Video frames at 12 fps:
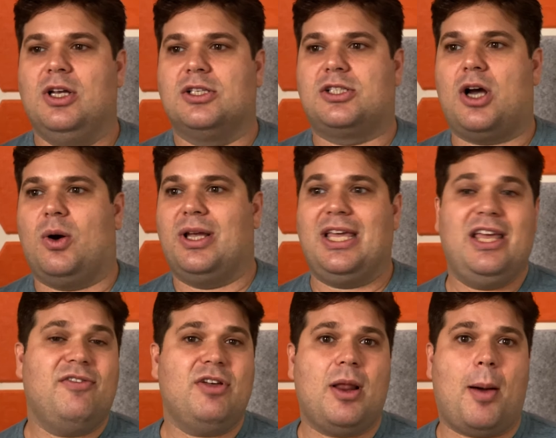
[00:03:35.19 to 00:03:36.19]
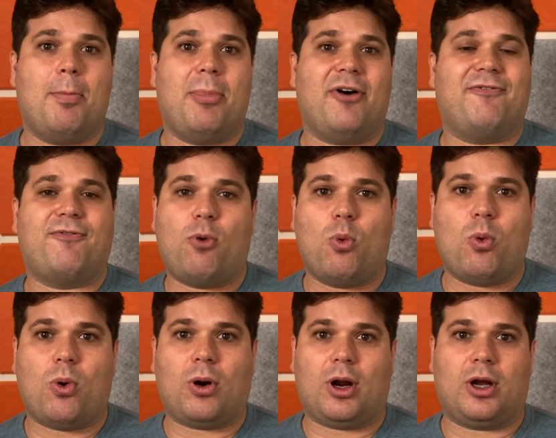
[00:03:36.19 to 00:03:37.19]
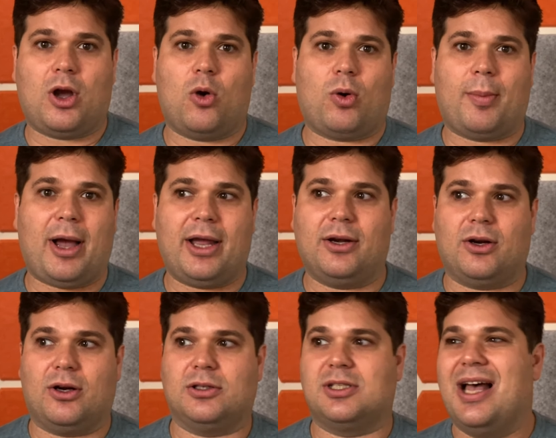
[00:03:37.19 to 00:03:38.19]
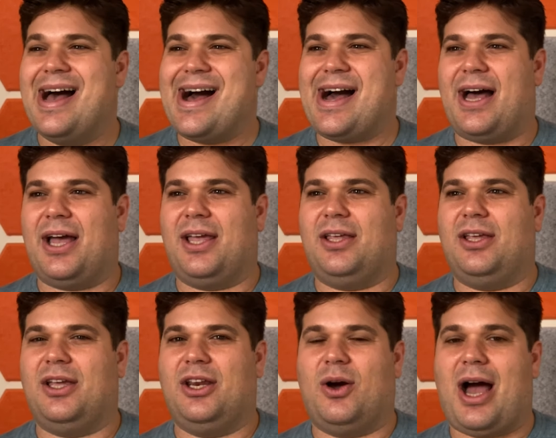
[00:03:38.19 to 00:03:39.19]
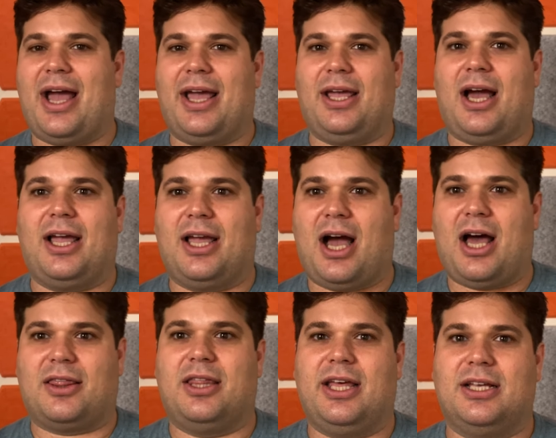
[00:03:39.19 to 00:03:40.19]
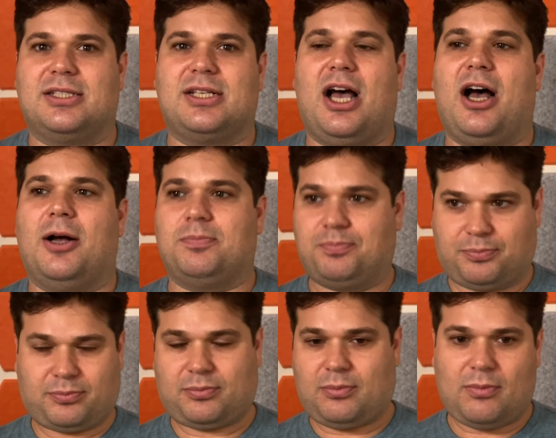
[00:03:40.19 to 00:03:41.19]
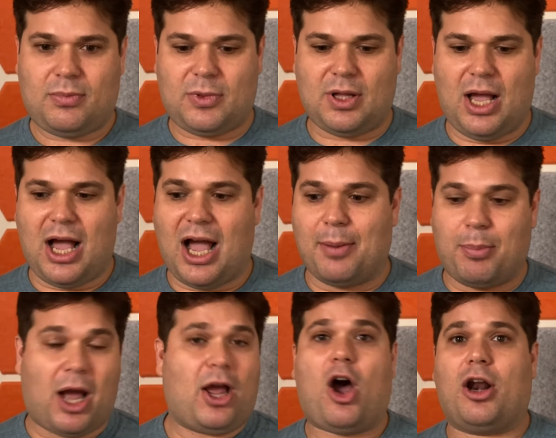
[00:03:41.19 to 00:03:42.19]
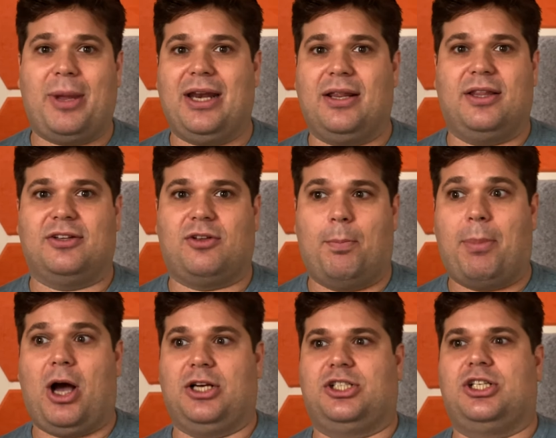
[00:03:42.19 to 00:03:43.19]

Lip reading: So even before Go Reminders, I got this. I automated this a bunch.